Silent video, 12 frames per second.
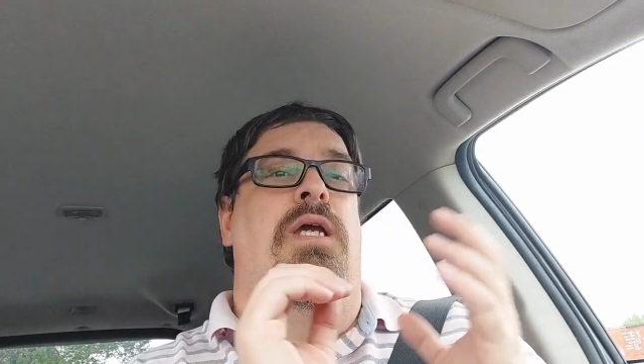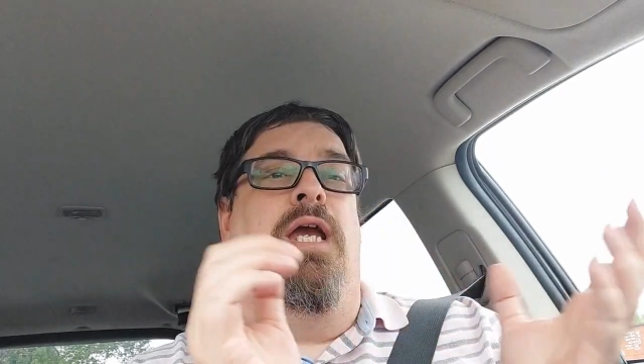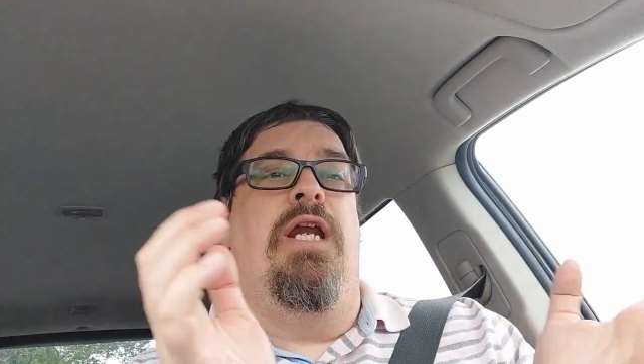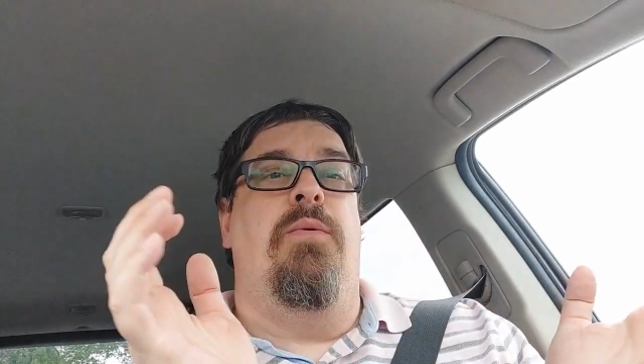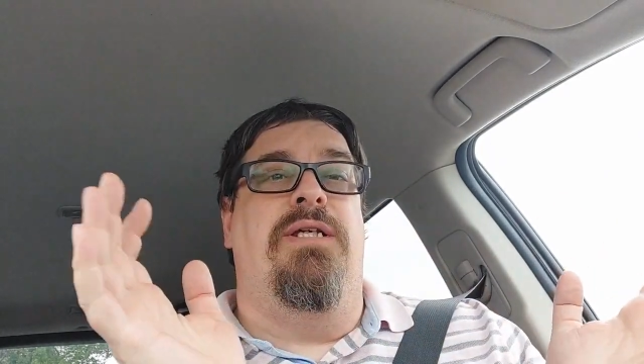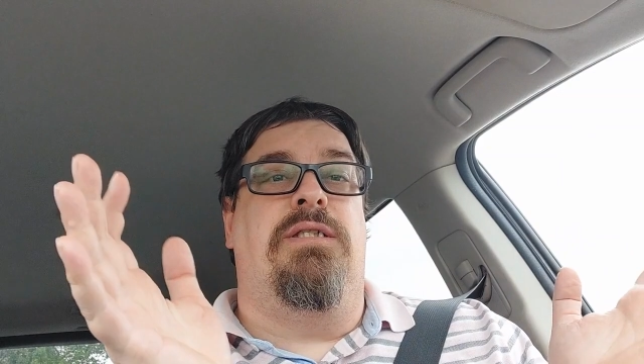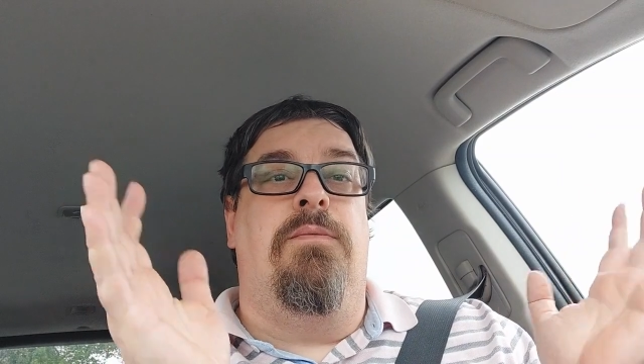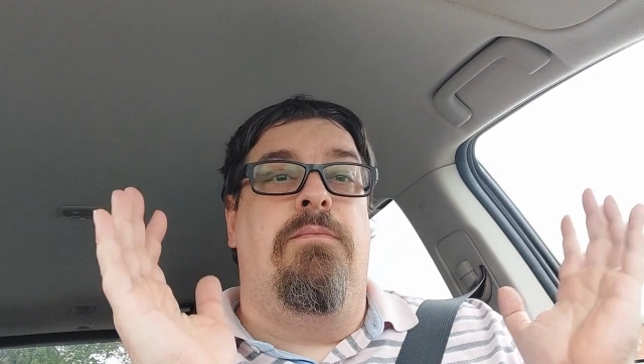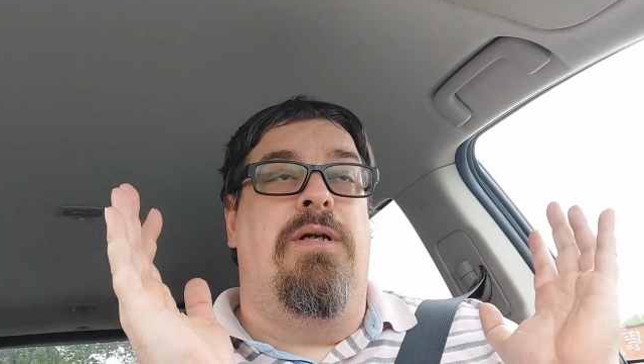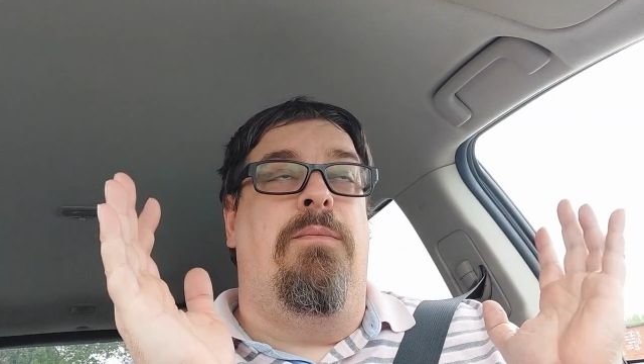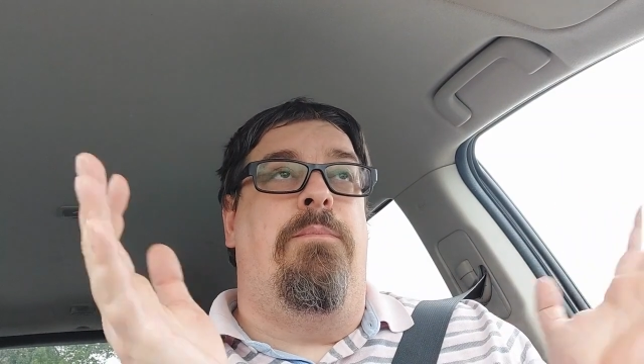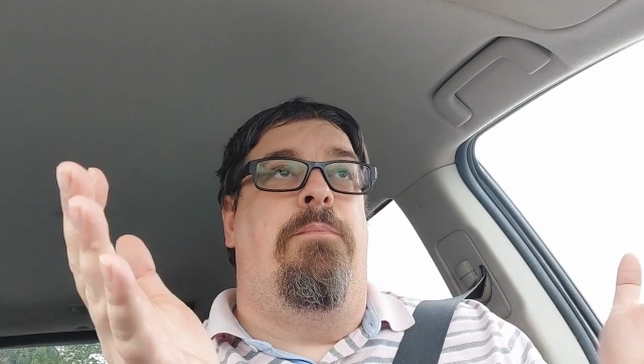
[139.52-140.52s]
Anyways,
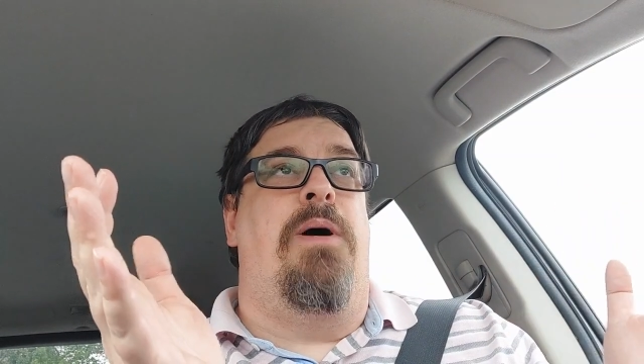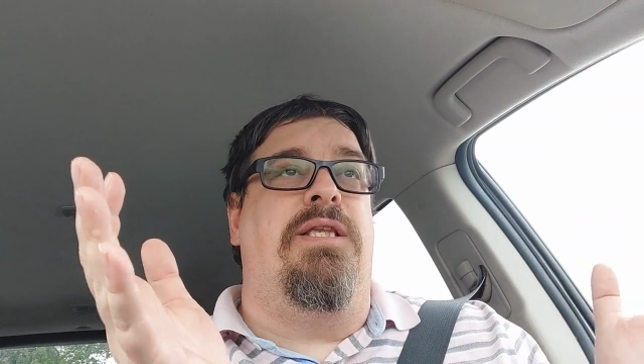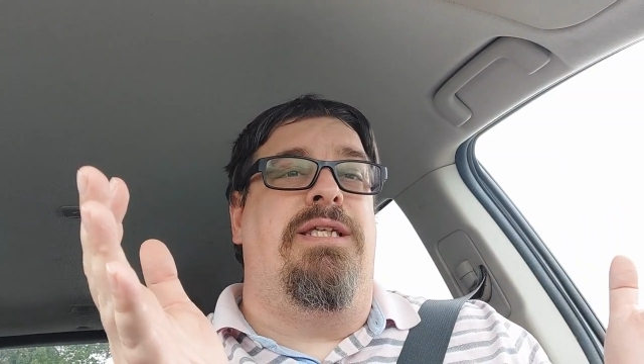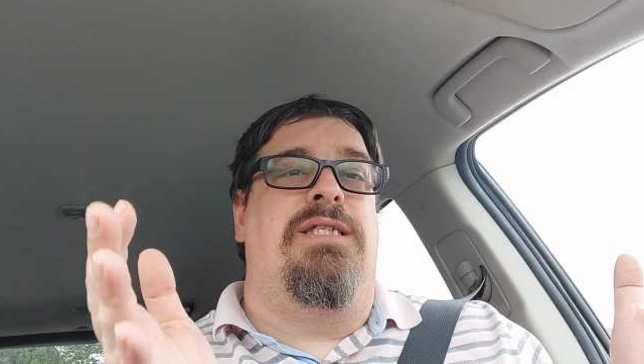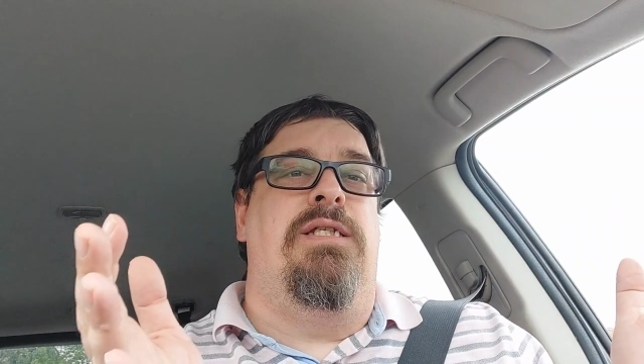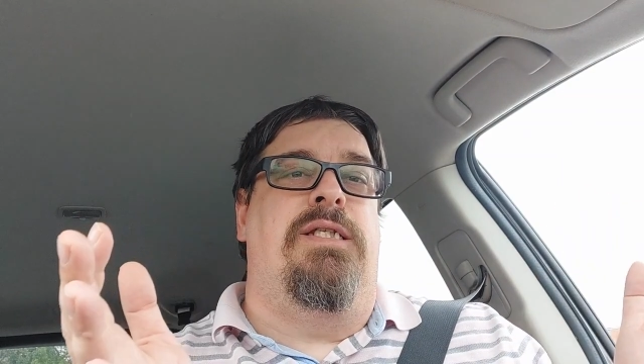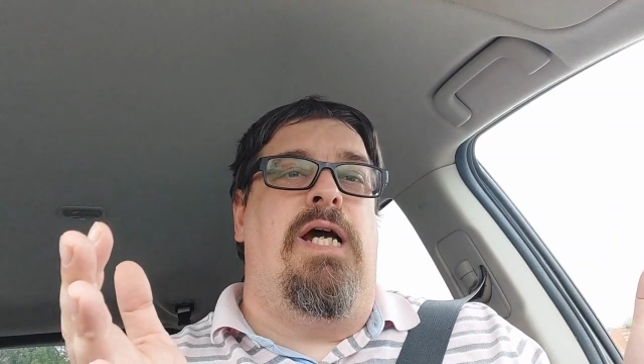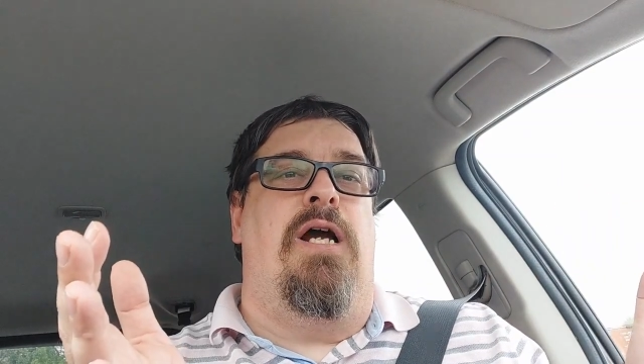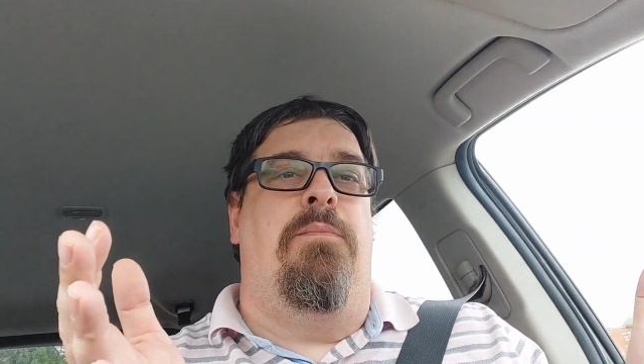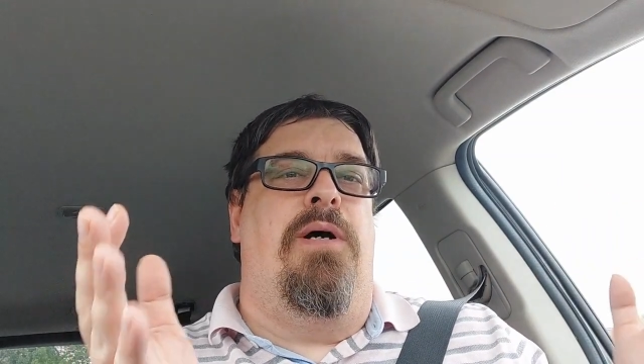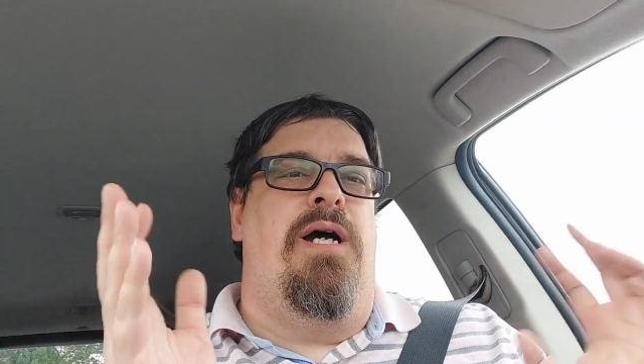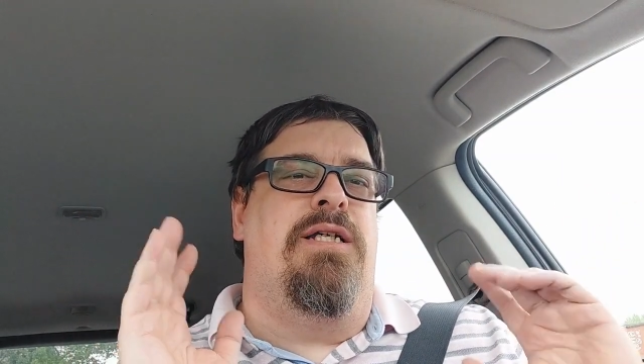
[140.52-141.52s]
bought this
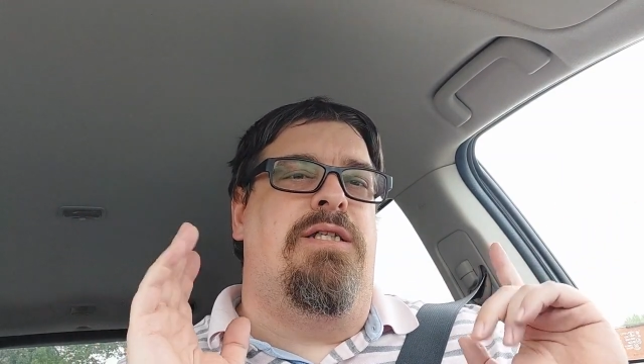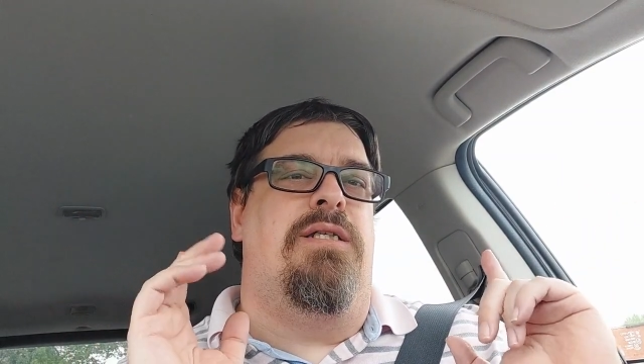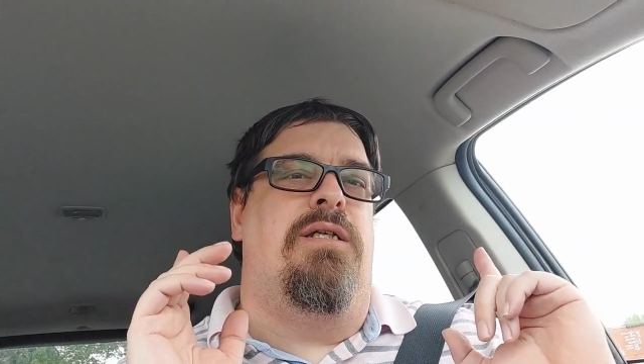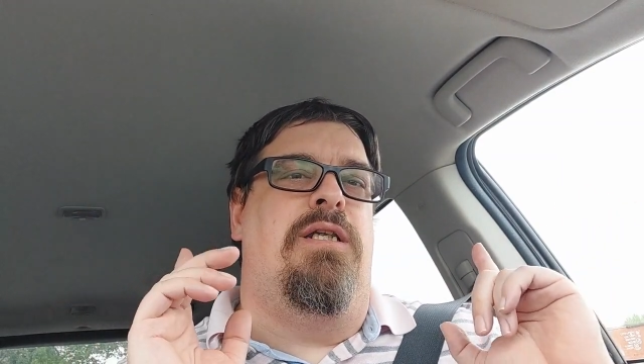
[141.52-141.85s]
entire box.